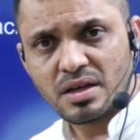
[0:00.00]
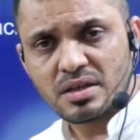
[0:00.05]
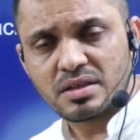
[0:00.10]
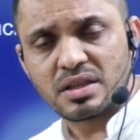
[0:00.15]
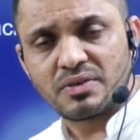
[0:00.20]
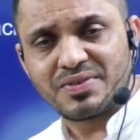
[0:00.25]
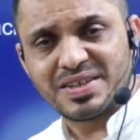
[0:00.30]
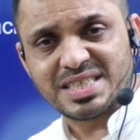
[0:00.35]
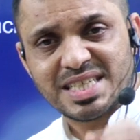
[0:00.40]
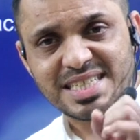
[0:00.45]

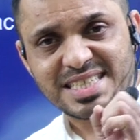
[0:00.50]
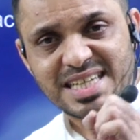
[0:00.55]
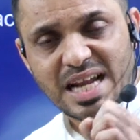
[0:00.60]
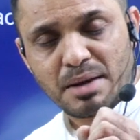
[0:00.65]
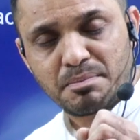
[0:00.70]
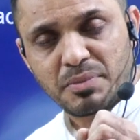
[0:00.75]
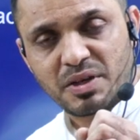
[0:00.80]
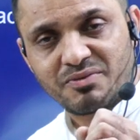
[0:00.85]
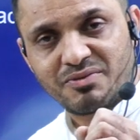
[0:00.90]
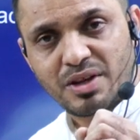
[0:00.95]
the visa
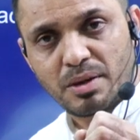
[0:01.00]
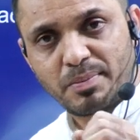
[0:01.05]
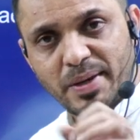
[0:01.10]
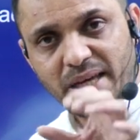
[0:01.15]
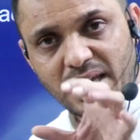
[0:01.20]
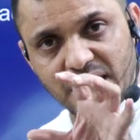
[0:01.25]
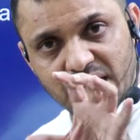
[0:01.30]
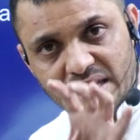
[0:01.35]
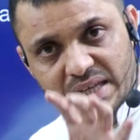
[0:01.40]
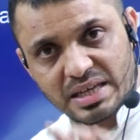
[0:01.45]
stamping will
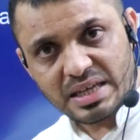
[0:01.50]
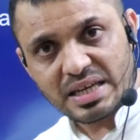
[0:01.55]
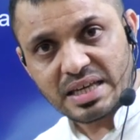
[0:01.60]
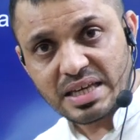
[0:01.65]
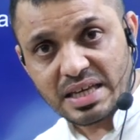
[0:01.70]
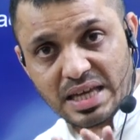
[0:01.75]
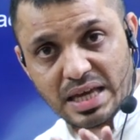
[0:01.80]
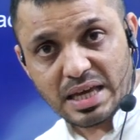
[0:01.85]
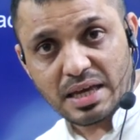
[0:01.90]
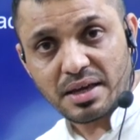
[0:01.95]
be
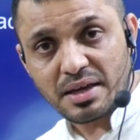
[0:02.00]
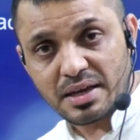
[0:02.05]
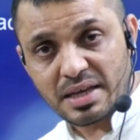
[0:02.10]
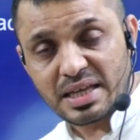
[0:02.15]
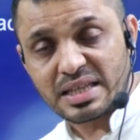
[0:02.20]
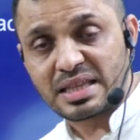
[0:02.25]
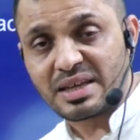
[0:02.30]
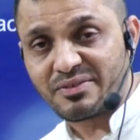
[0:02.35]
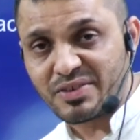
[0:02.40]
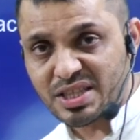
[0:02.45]

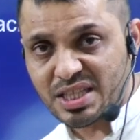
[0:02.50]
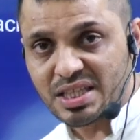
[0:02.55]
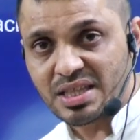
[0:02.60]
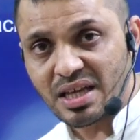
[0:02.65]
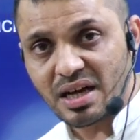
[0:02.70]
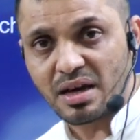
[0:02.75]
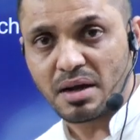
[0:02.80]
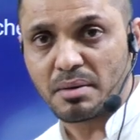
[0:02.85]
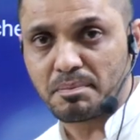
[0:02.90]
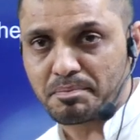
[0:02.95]
within
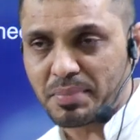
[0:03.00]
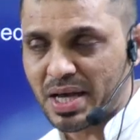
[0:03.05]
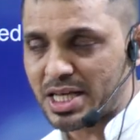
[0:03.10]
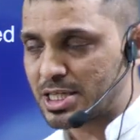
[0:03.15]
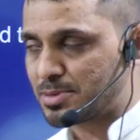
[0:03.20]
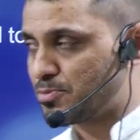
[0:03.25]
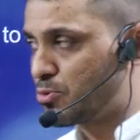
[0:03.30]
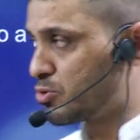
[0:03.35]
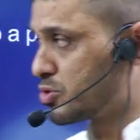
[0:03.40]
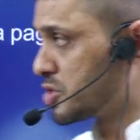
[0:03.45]
the
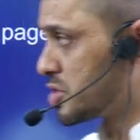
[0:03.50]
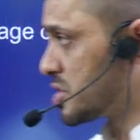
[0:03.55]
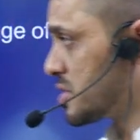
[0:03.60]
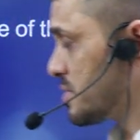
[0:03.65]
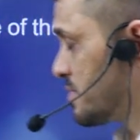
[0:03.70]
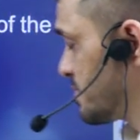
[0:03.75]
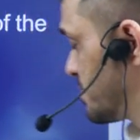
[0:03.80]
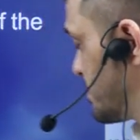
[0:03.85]
passport.